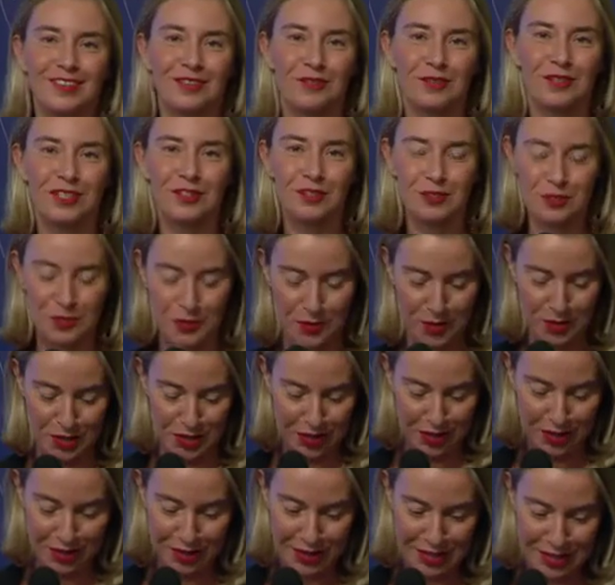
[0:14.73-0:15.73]
We do
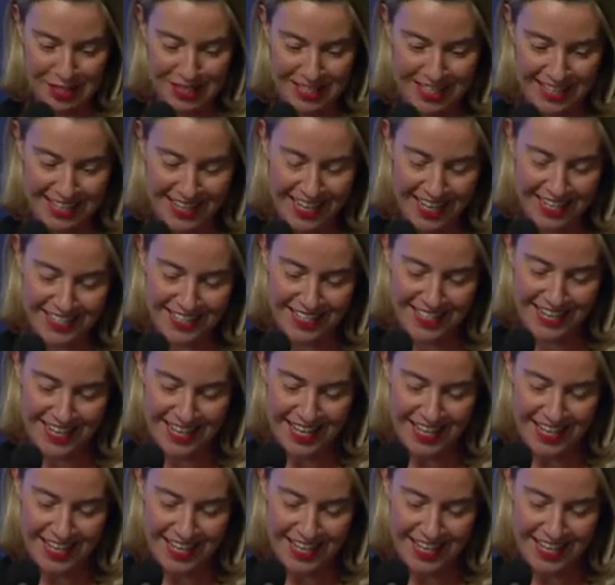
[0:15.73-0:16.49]
work earlier than that.